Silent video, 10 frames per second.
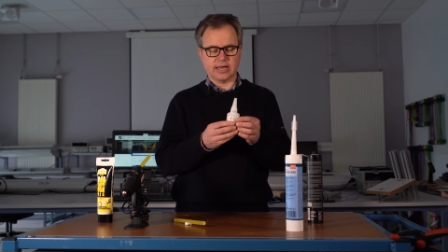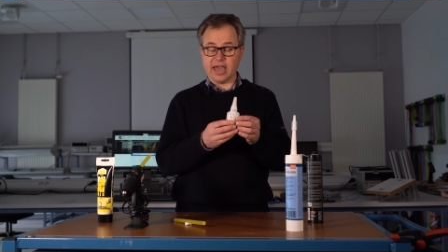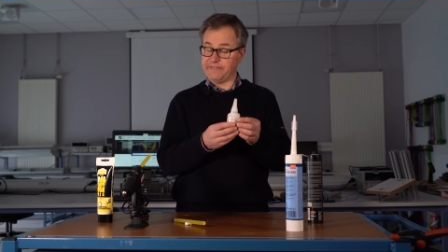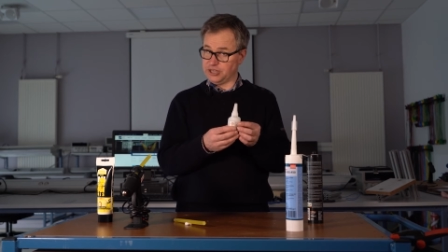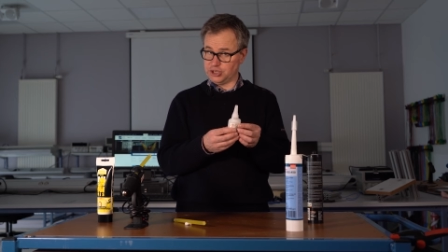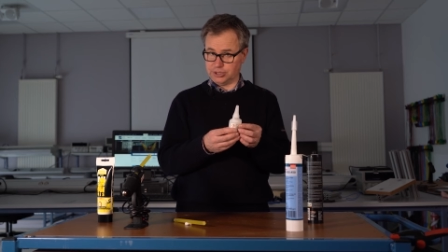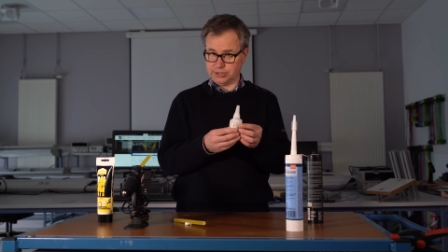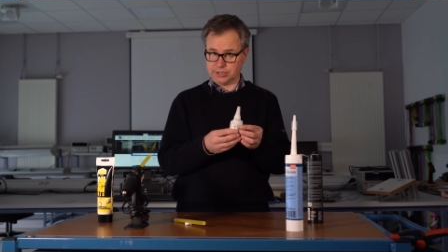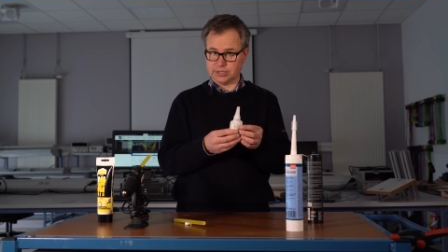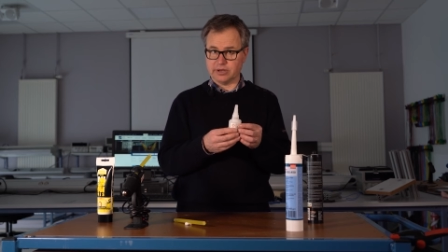
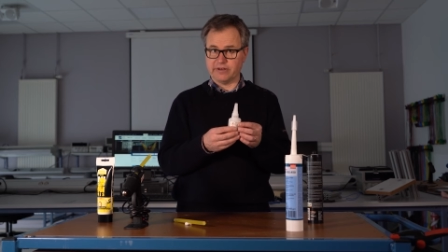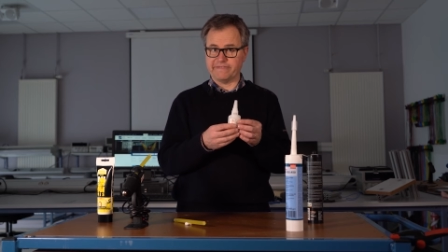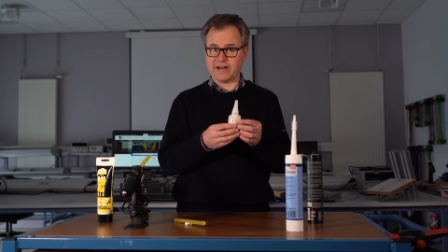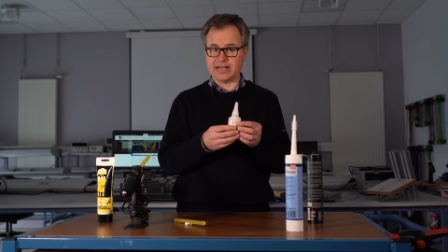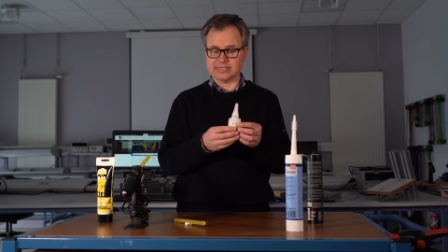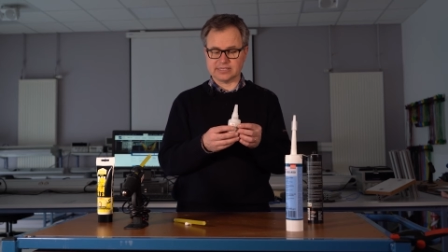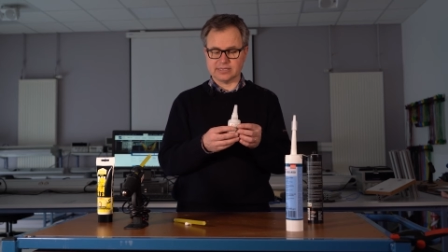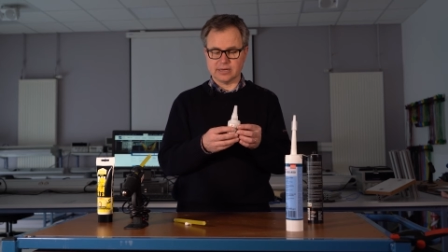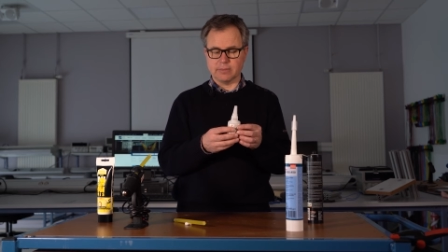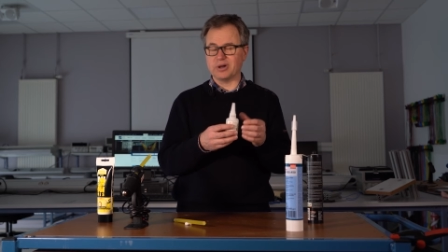efficient,
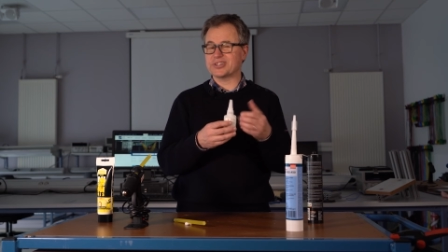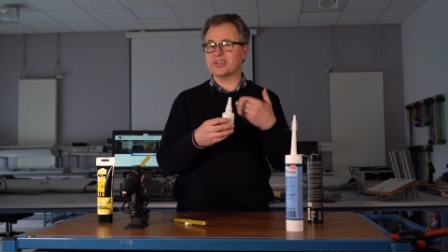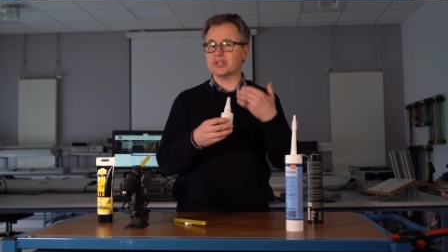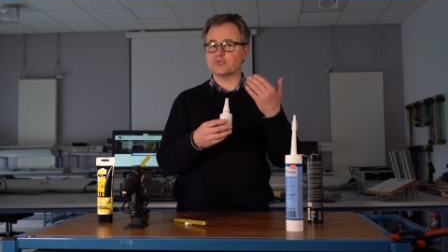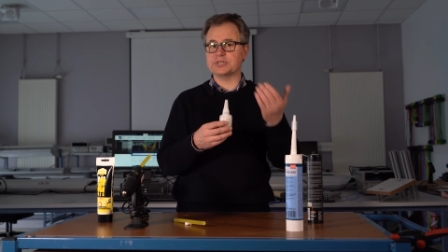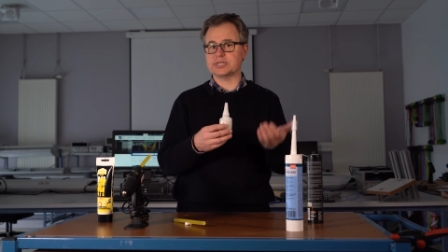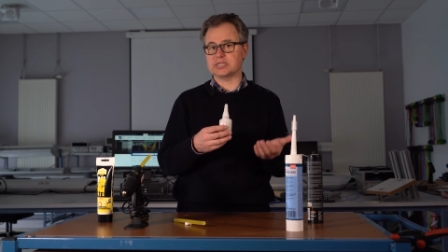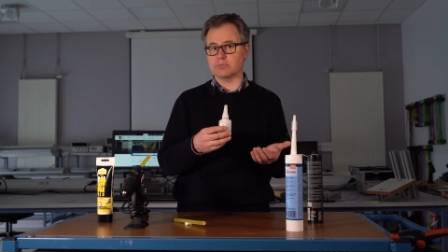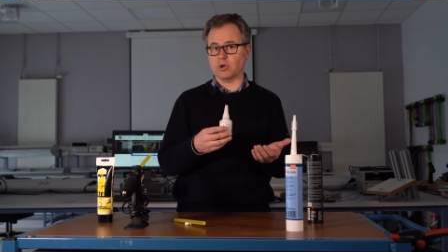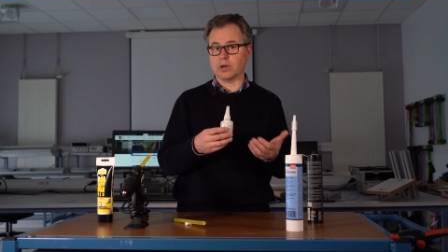fast, but not
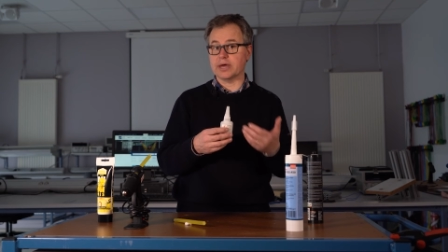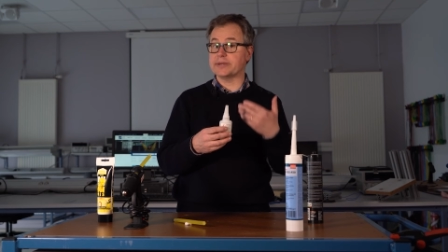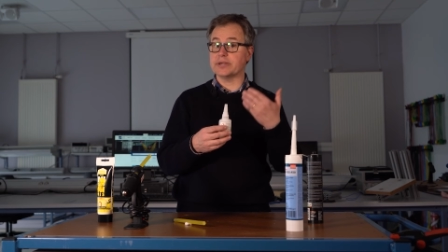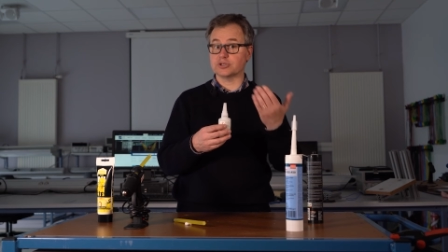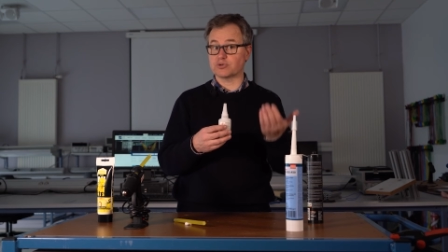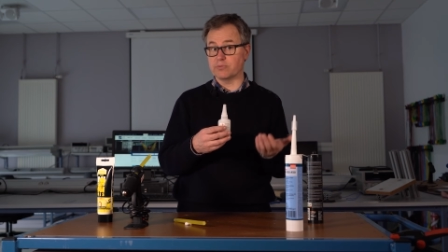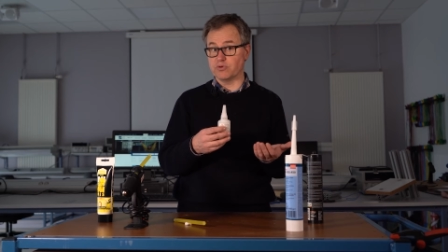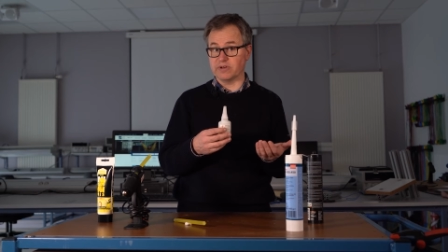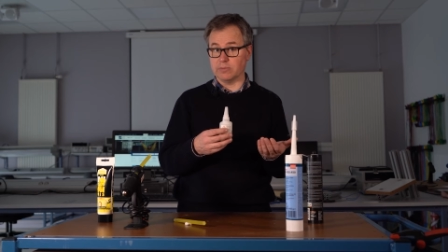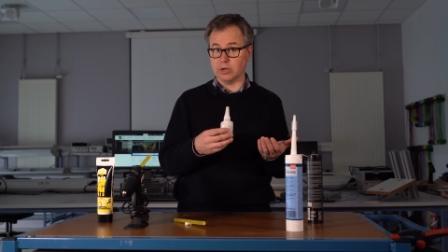resettable and not
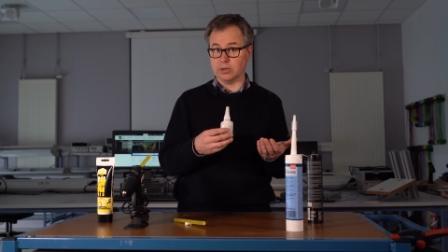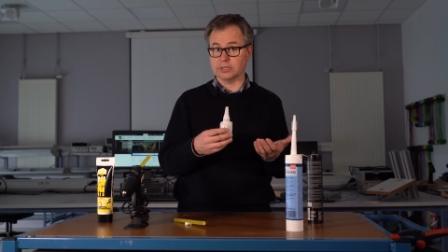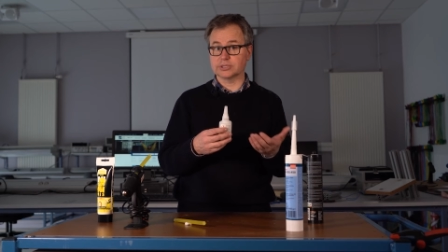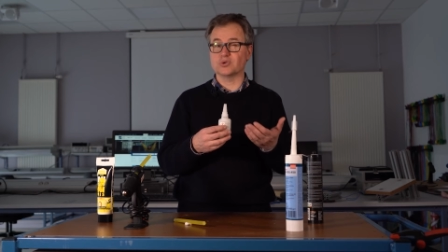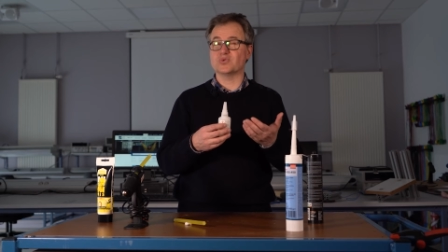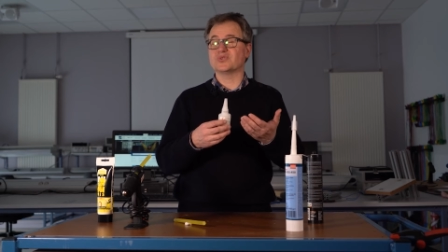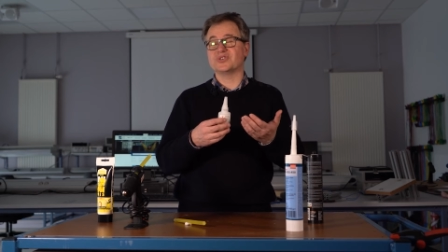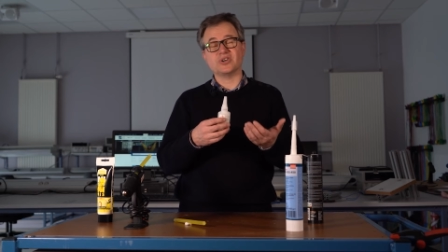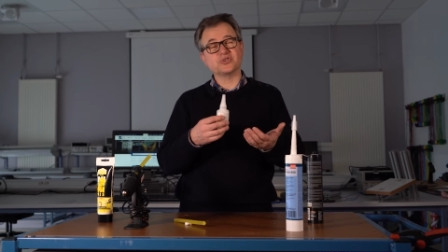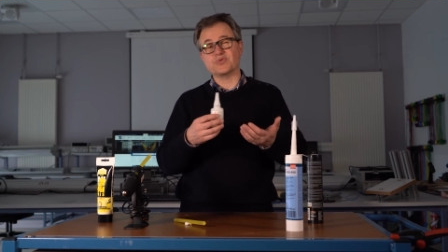removable, so
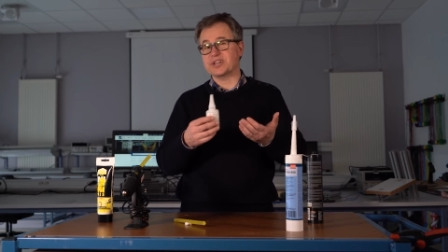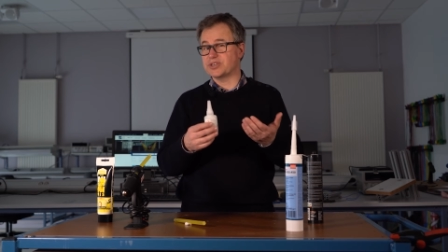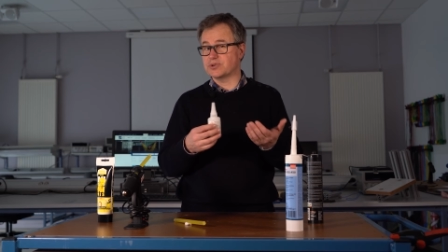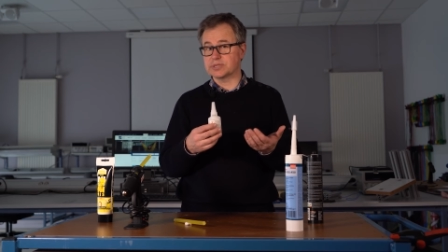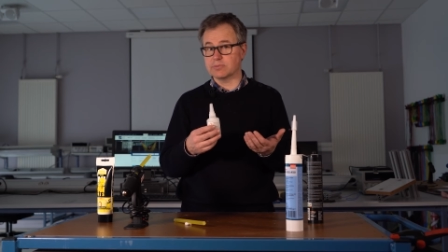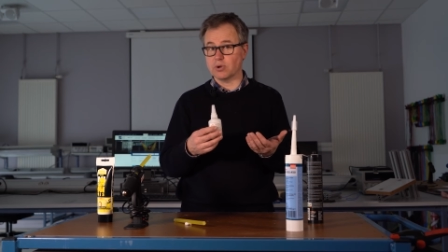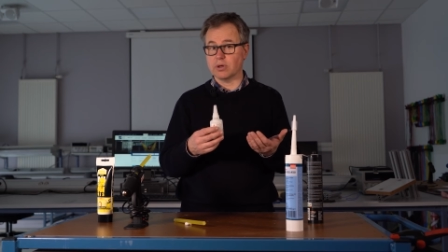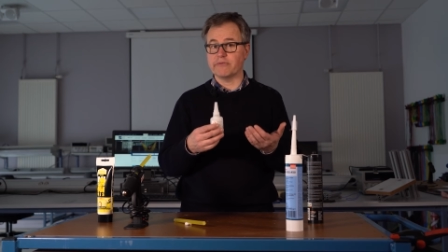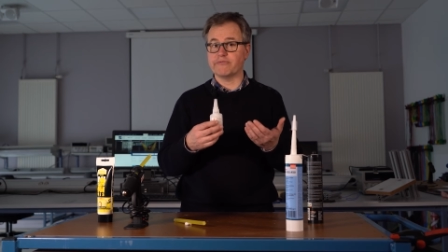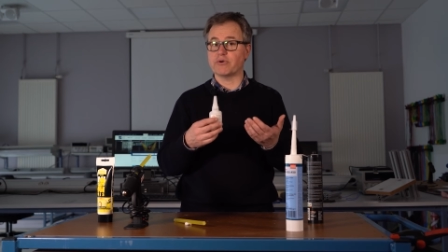not really
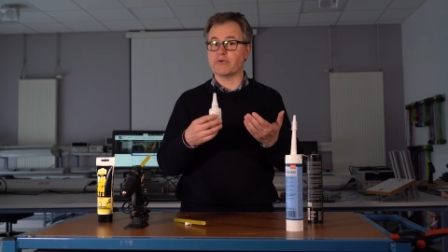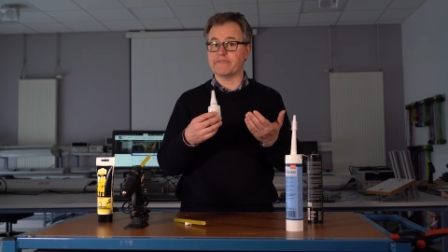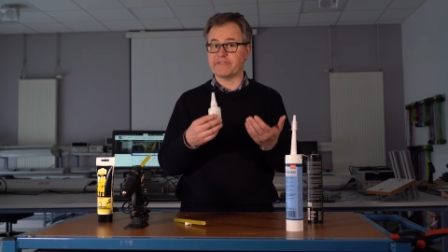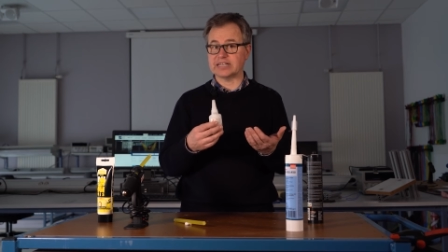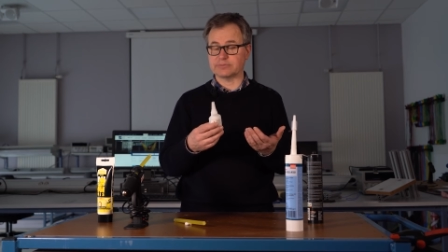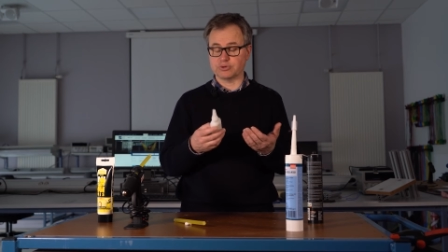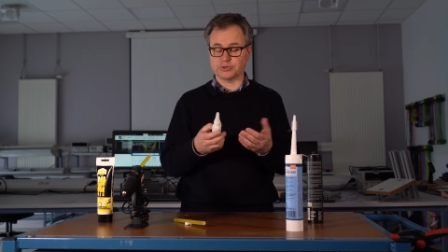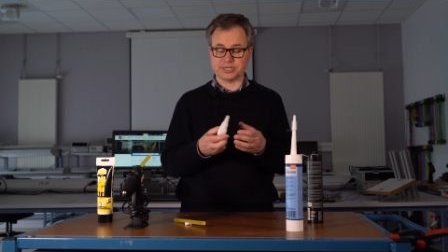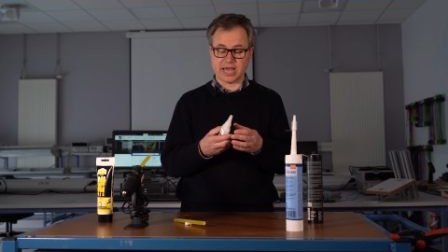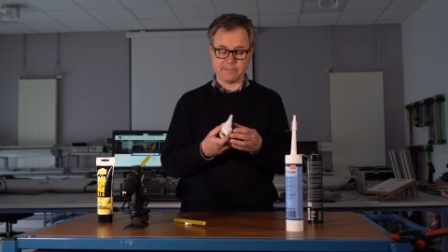usable for fast
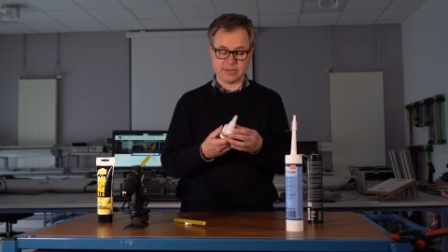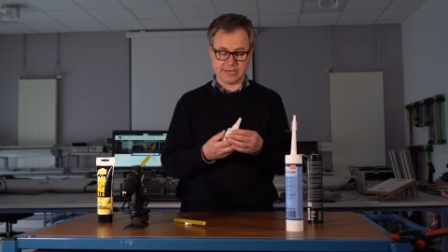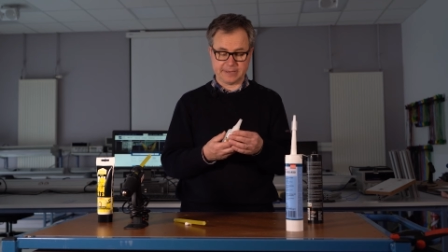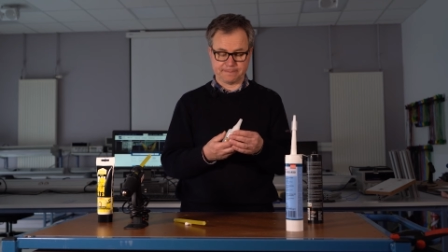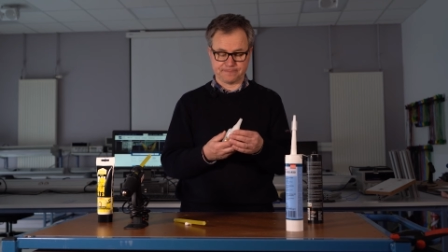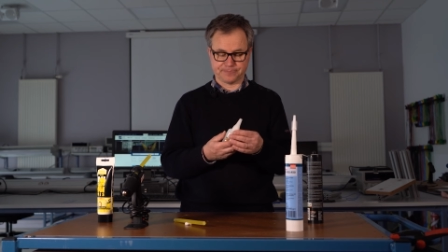prototyping.